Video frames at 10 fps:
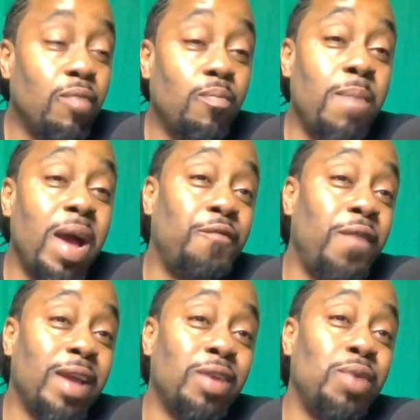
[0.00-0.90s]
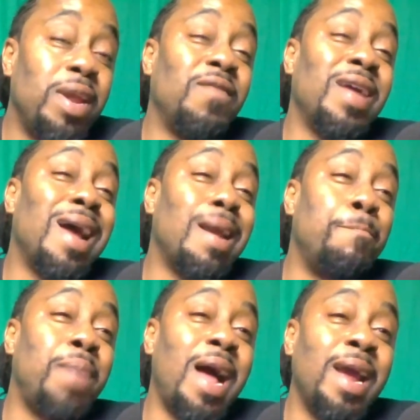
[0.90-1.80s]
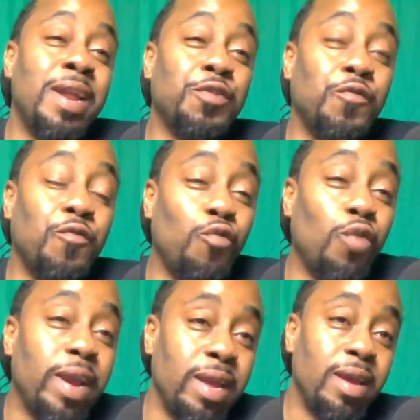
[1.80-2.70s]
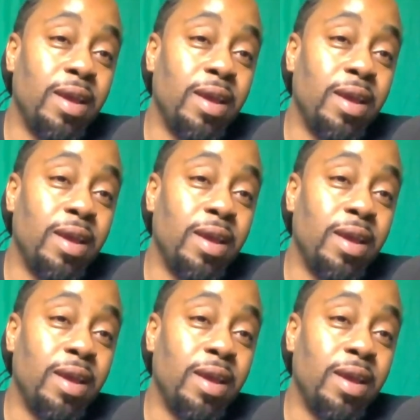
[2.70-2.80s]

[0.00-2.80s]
Matter of fact, you ain't even gotta buy it. It's free.